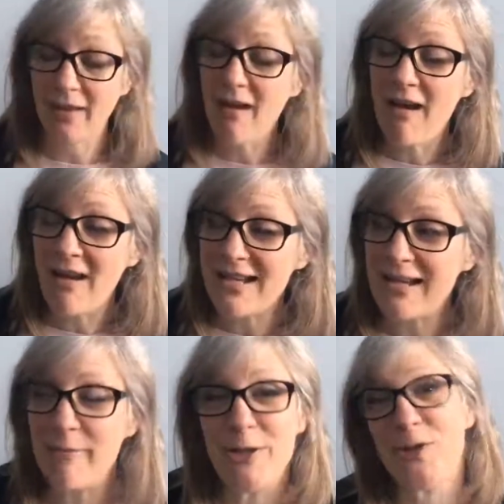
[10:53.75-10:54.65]

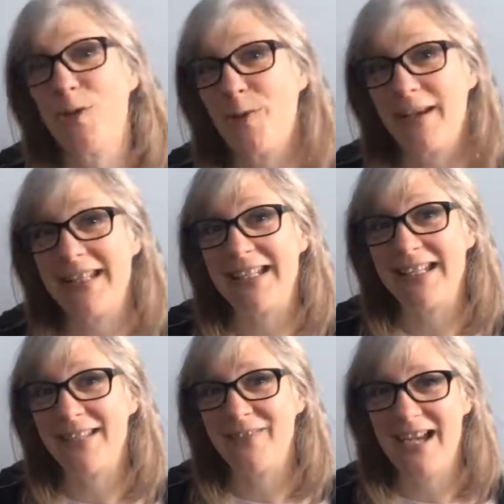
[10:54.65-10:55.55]
highly emotional, I think
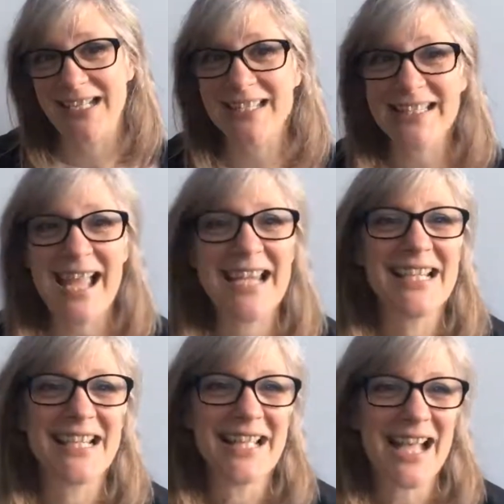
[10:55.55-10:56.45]
it's fair to say,
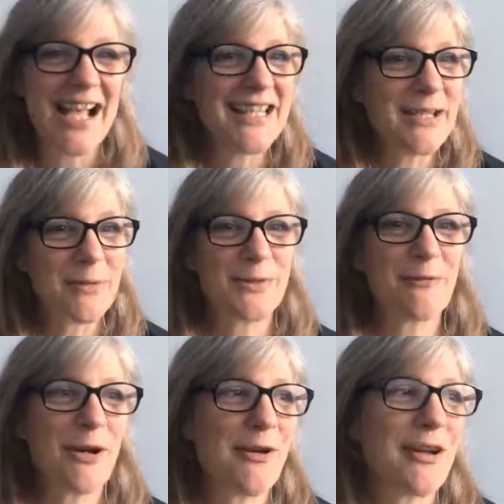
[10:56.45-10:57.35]
and there was a
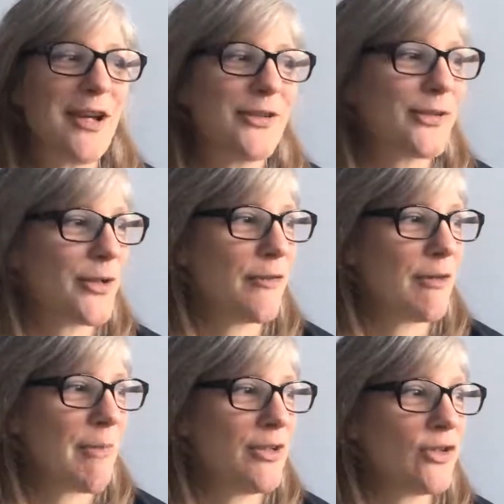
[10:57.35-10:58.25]
roller coaster of
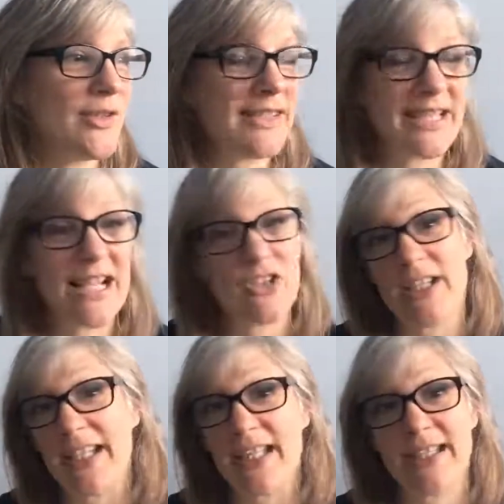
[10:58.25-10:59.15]
emotions, and
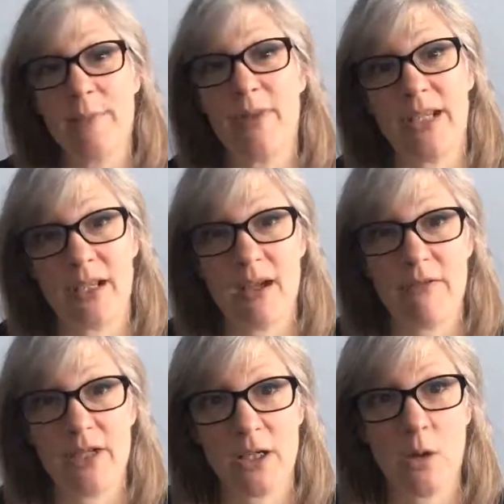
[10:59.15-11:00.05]
actually that's something that
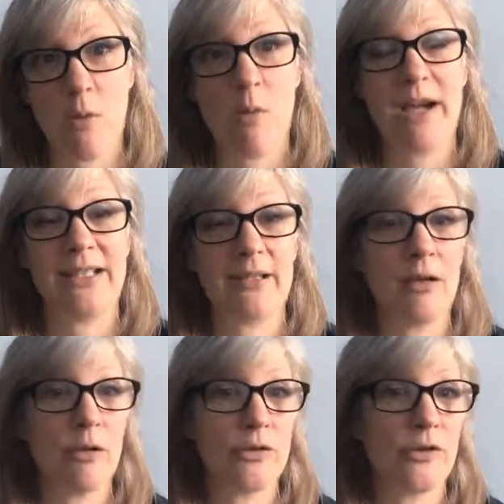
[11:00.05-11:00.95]
I've done quite a
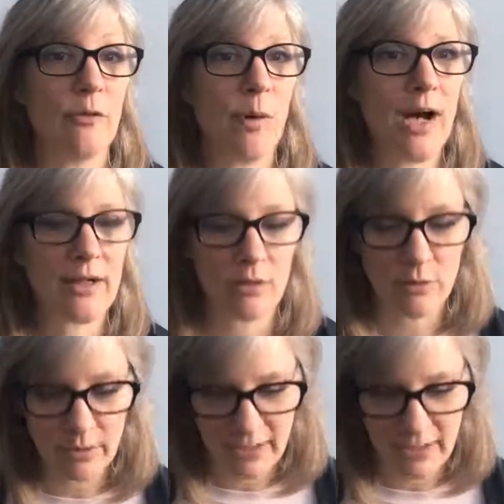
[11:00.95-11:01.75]
lot of work on,